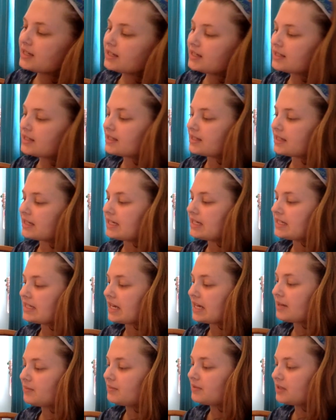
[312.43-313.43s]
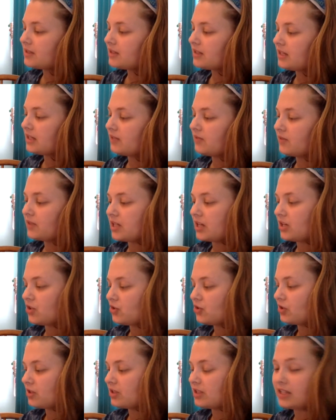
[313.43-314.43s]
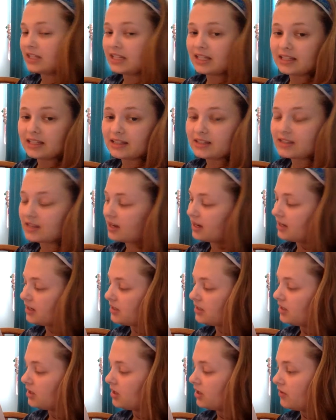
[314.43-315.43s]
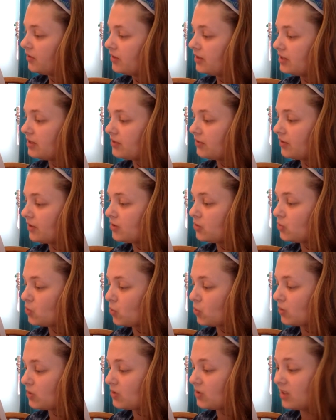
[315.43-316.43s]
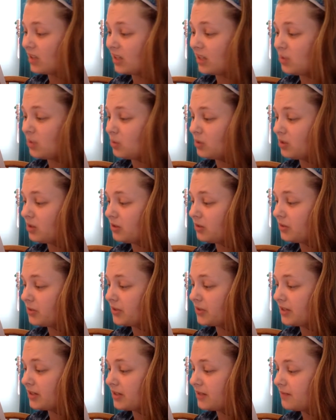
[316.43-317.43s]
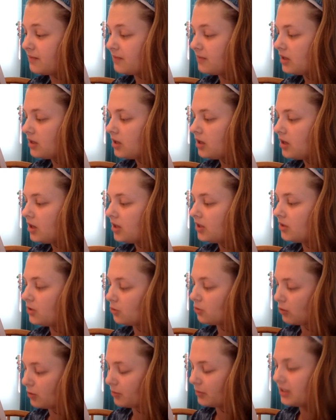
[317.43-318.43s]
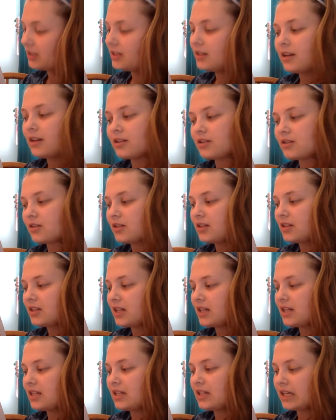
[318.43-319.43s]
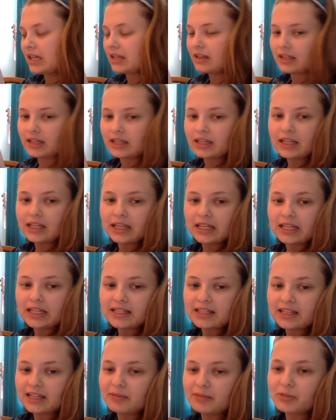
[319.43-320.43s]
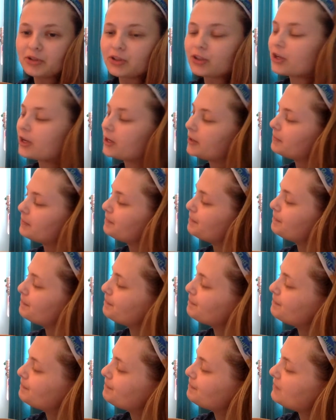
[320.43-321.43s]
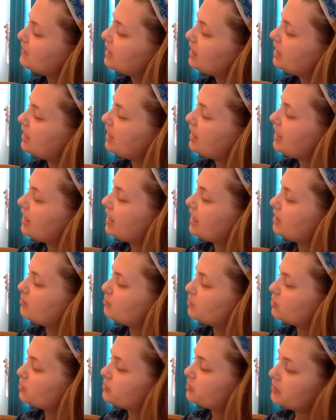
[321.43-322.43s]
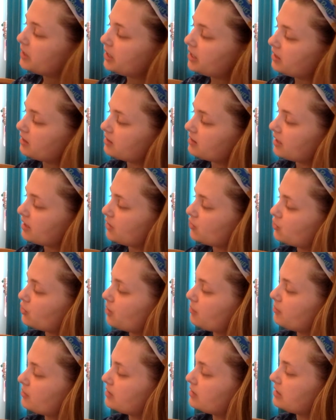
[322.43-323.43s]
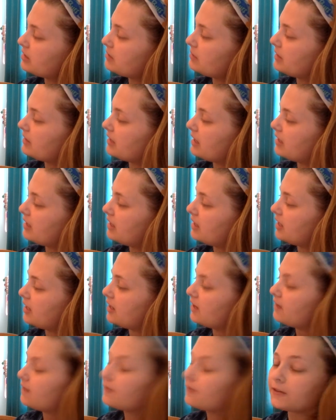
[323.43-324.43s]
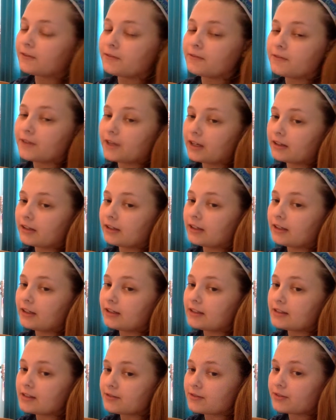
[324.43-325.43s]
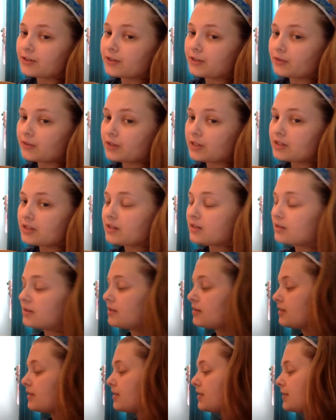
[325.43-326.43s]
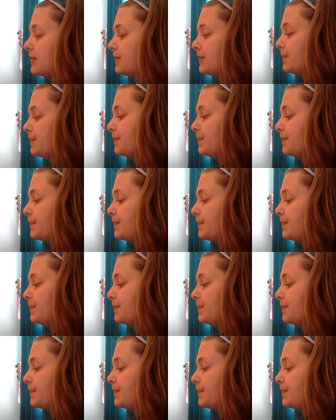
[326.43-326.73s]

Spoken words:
Sidney taped the invitation to the inside of his front door so that he wouldn't lose it. Norman entered the date neatly in his date book. And both pigs had trouble sleeping that night for very different reasons.